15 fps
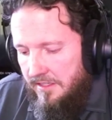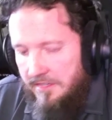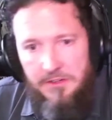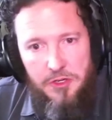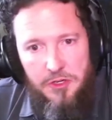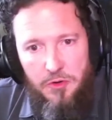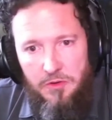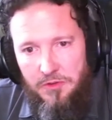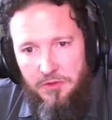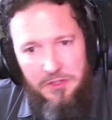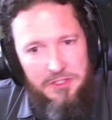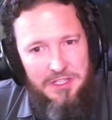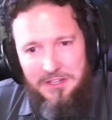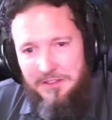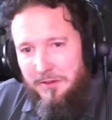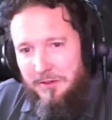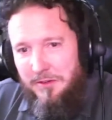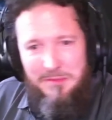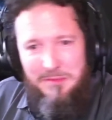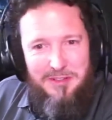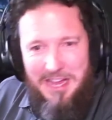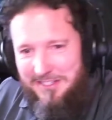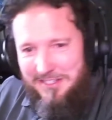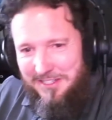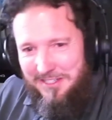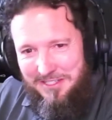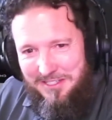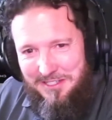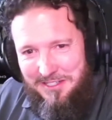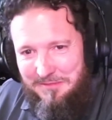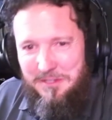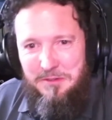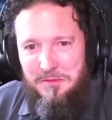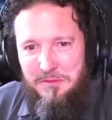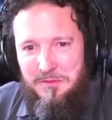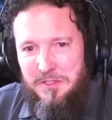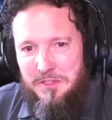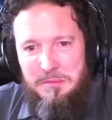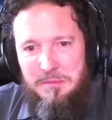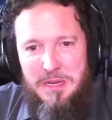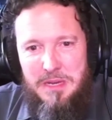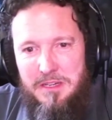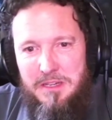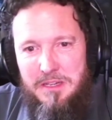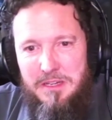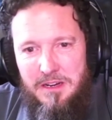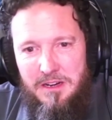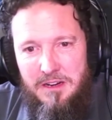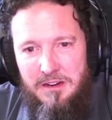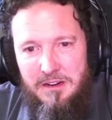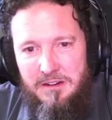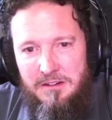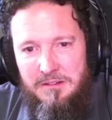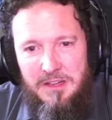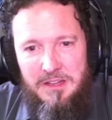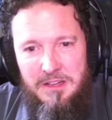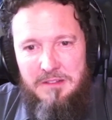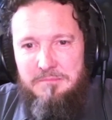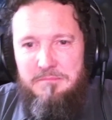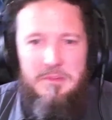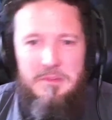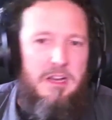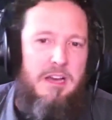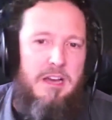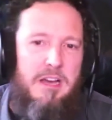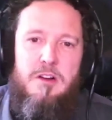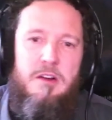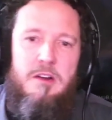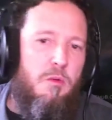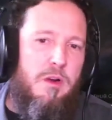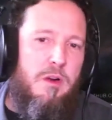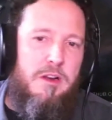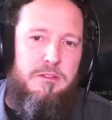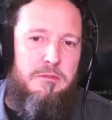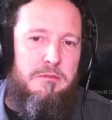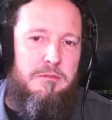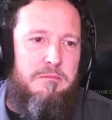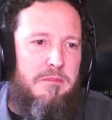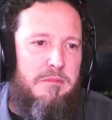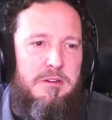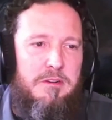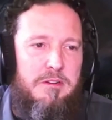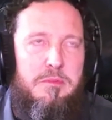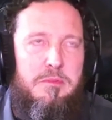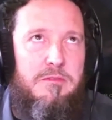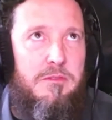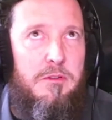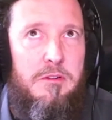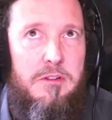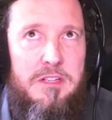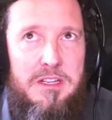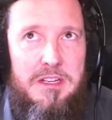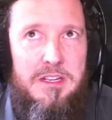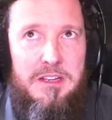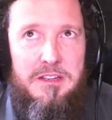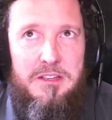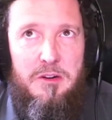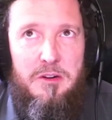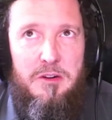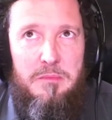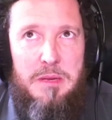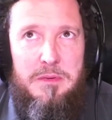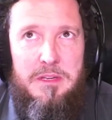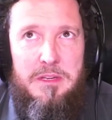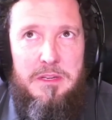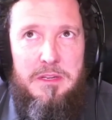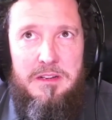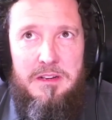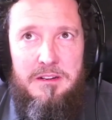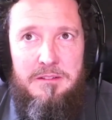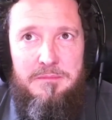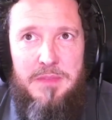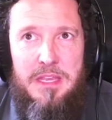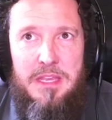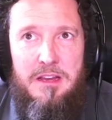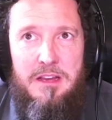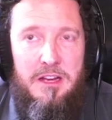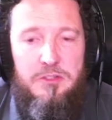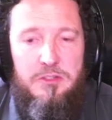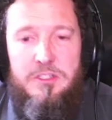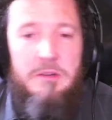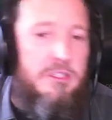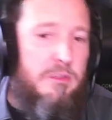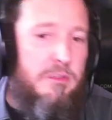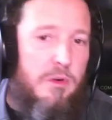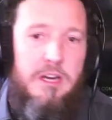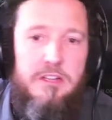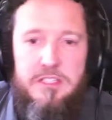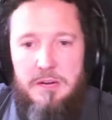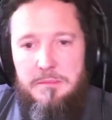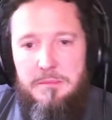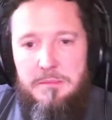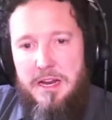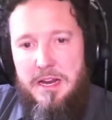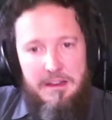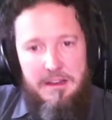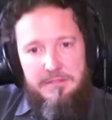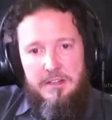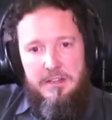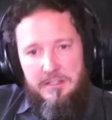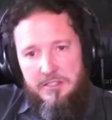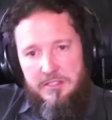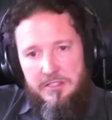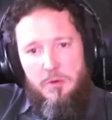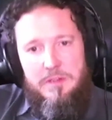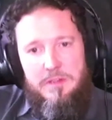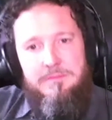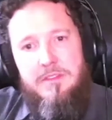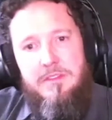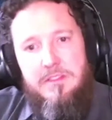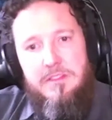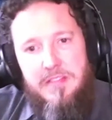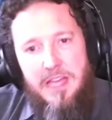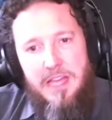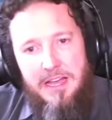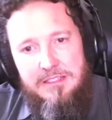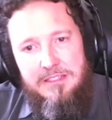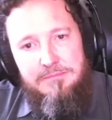universe, and Ethereum Classic is a different universe, and maybe I don't know what other preferred, maybe EOS or somewhere else that I might have a token that